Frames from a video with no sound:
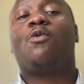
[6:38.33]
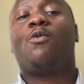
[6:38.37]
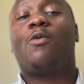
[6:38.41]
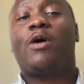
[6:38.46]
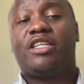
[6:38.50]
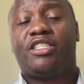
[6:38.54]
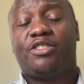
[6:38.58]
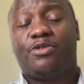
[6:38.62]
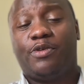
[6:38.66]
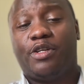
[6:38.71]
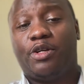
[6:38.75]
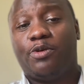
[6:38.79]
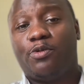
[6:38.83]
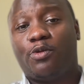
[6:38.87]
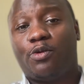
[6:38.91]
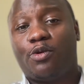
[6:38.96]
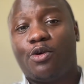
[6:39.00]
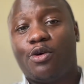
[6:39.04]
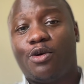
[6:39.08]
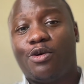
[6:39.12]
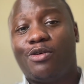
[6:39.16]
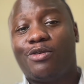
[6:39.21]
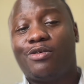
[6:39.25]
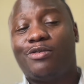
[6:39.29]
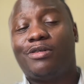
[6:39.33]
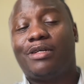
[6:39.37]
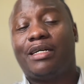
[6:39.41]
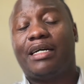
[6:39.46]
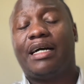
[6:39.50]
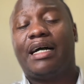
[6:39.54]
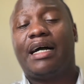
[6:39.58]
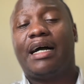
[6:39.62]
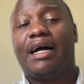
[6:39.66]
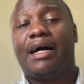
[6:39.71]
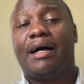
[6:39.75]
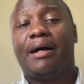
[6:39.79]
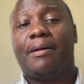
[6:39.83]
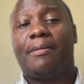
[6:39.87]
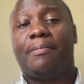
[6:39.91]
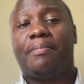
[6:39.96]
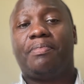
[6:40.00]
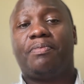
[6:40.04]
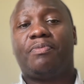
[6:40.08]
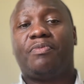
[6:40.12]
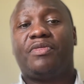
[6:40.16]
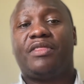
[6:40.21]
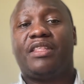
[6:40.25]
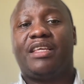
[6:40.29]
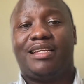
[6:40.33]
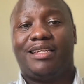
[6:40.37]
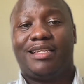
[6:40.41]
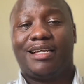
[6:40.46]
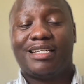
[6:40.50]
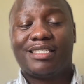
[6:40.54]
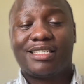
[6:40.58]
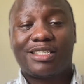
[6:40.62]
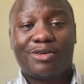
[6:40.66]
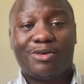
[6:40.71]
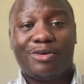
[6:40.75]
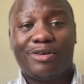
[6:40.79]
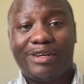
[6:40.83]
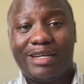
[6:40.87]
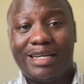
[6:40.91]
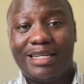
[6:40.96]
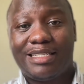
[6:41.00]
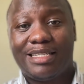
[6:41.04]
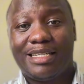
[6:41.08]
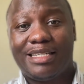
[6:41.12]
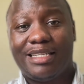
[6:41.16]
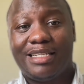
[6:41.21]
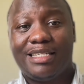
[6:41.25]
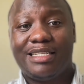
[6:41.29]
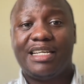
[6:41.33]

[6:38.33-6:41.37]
what we will call the task-oriented